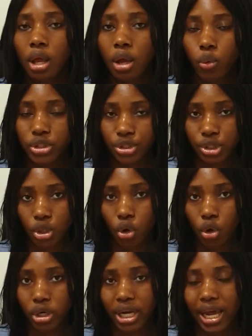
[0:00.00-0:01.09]
which is
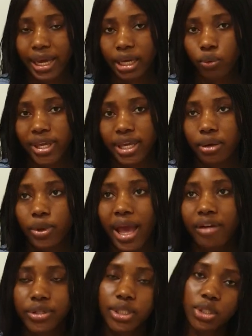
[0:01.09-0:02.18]
called, like, we
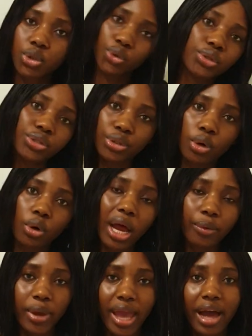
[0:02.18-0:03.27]
have a studio
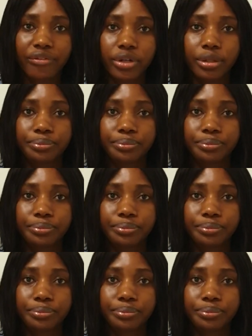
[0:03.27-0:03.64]
and we have